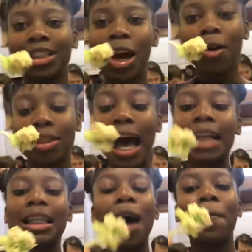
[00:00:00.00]
So
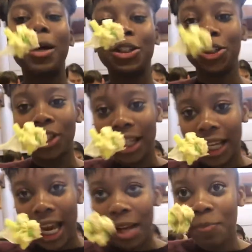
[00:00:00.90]
that's how much you should
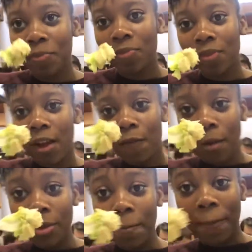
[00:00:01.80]
get
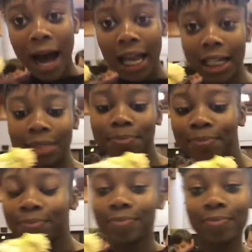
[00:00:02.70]
from the bite.
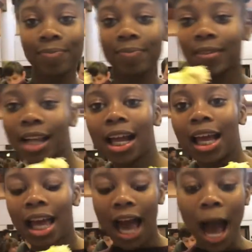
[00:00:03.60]

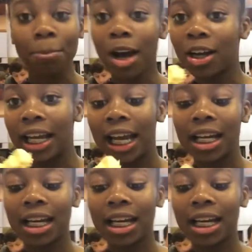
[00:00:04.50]
I'm not gonna eat